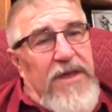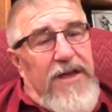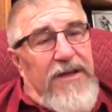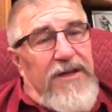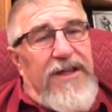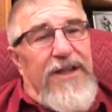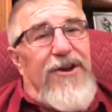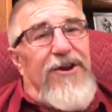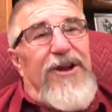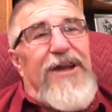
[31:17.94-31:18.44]

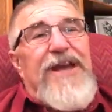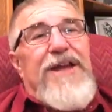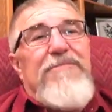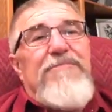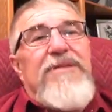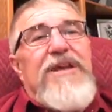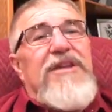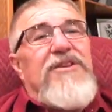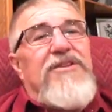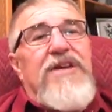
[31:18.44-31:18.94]
Literally, it
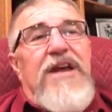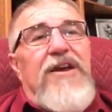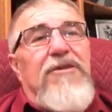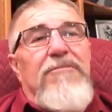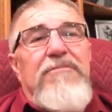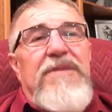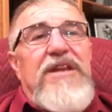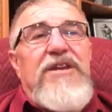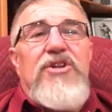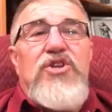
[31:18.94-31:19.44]
means, I
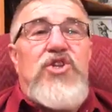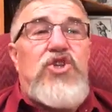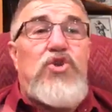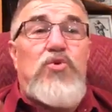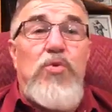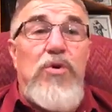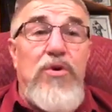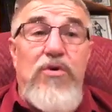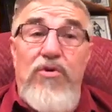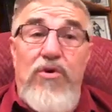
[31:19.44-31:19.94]
don't mean to
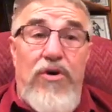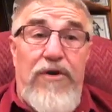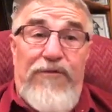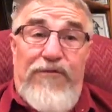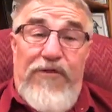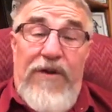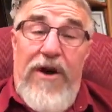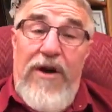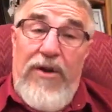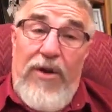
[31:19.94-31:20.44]
swoon or to
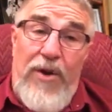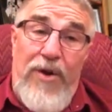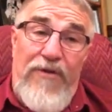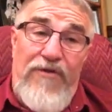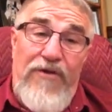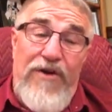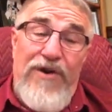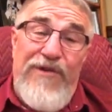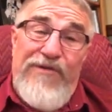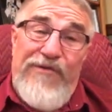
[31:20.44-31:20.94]
fall
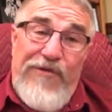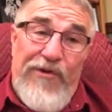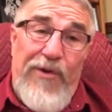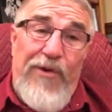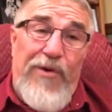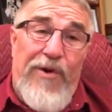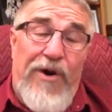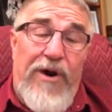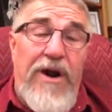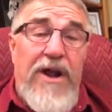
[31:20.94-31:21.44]
over on the
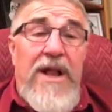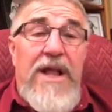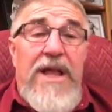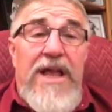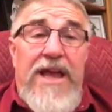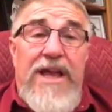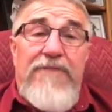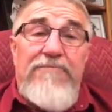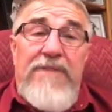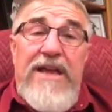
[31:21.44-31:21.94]
floor.
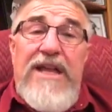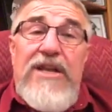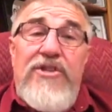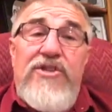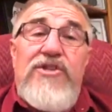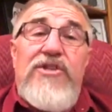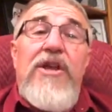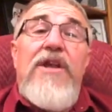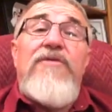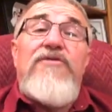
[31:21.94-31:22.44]
It
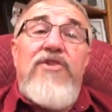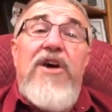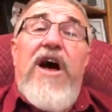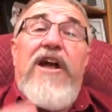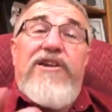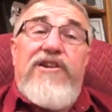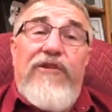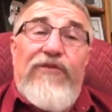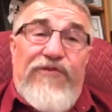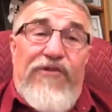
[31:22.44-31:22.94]
means
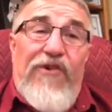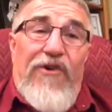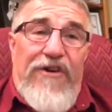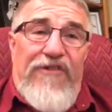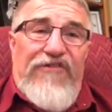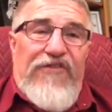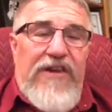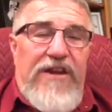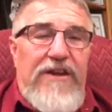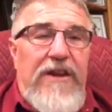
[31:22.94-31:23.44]
not to
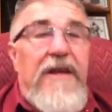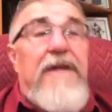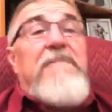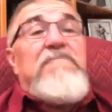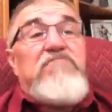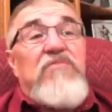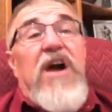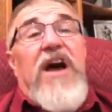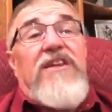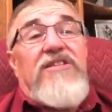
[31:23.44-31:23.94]
forfeit,
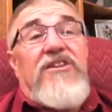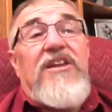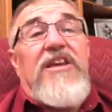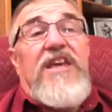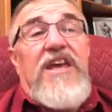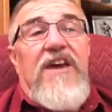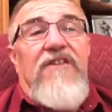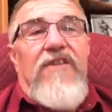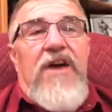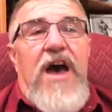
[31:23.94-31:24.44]
not to
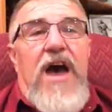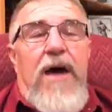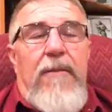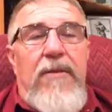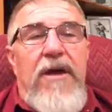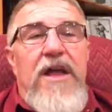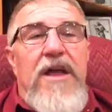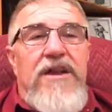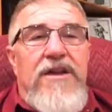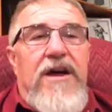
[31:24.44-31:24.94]
give
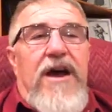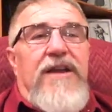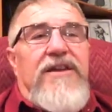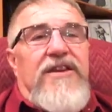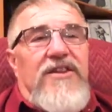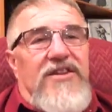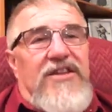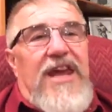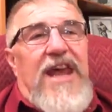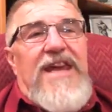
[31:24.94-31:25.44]
up, not
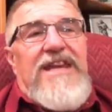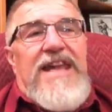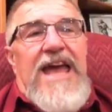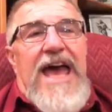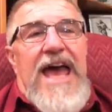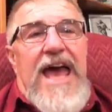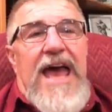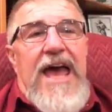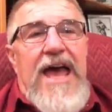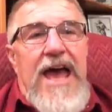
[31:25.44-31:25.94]
to say,
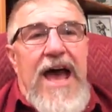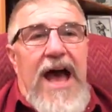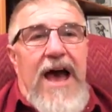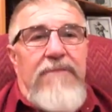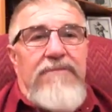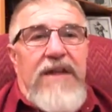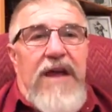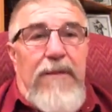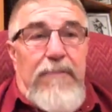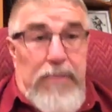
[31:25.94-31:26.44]
nah,
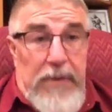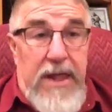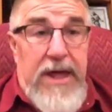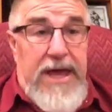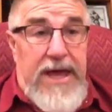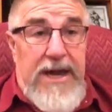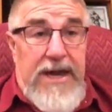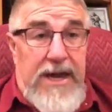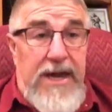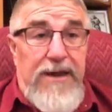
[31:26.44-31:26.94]
I'm not
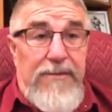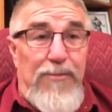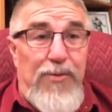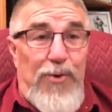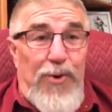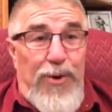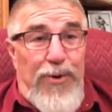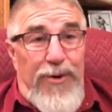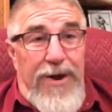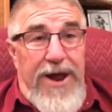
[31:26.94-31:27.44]
playing
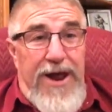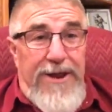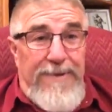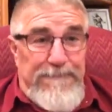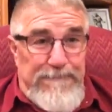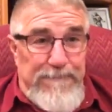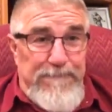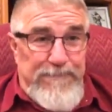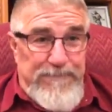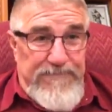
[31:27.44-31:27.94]
anymore,
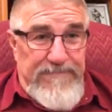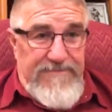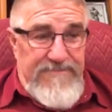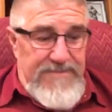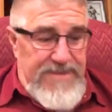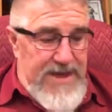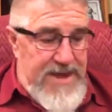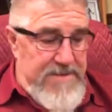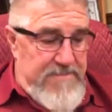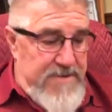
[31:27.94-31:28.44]
right?
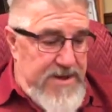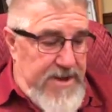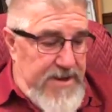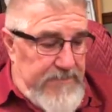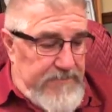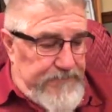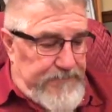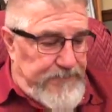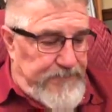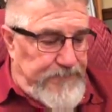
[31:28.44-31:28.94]
Amen.